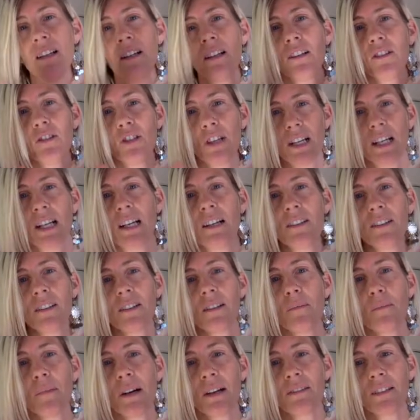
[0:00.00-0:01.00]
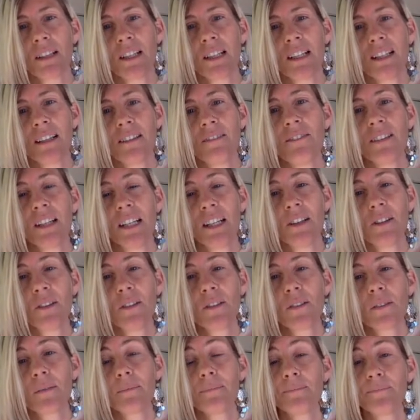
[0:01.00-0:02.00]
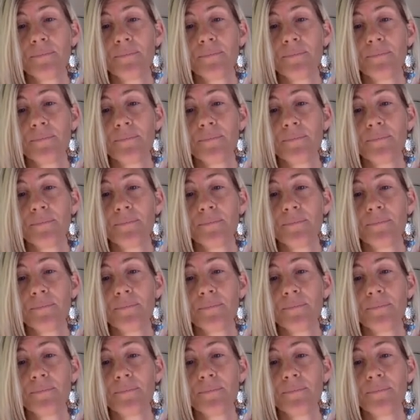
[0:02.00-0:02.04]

Check out my related videos,